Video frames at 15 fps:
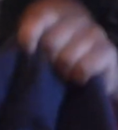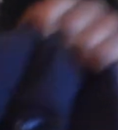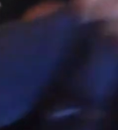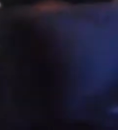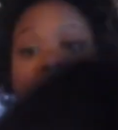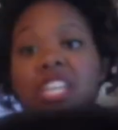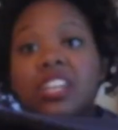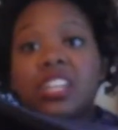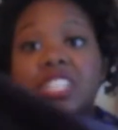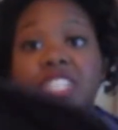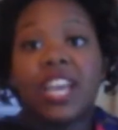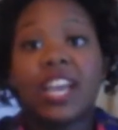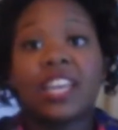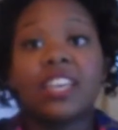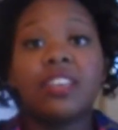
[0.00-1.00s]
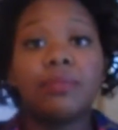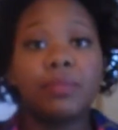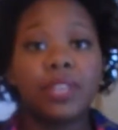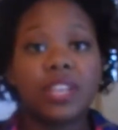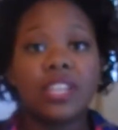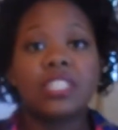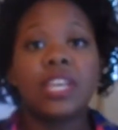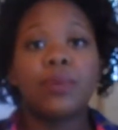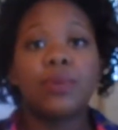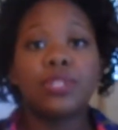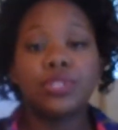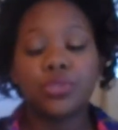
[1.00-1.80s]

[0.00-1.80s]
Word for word: I just needed a jacket because I went